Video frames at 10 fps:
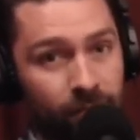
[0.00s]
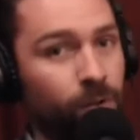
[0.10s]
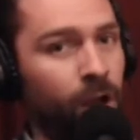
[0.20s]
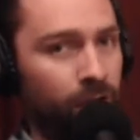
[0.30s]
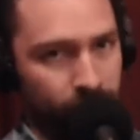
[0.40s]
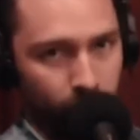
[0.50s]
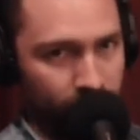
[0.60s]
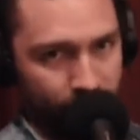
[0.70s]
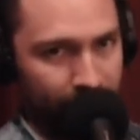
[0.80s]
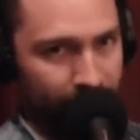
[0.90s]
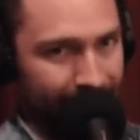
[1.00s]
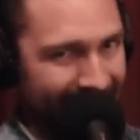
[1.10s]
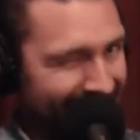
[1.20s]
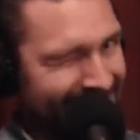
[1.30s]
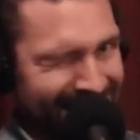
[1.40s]
So cars have always been
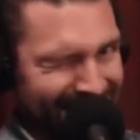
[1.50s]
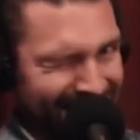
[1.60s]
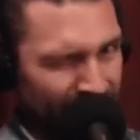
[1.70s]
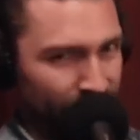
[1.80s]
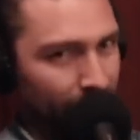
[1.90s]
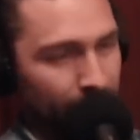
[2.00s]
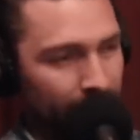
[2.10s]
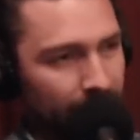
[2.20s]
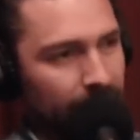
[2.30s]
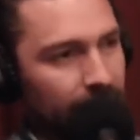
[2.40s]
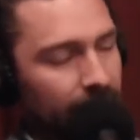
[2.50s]
in the family.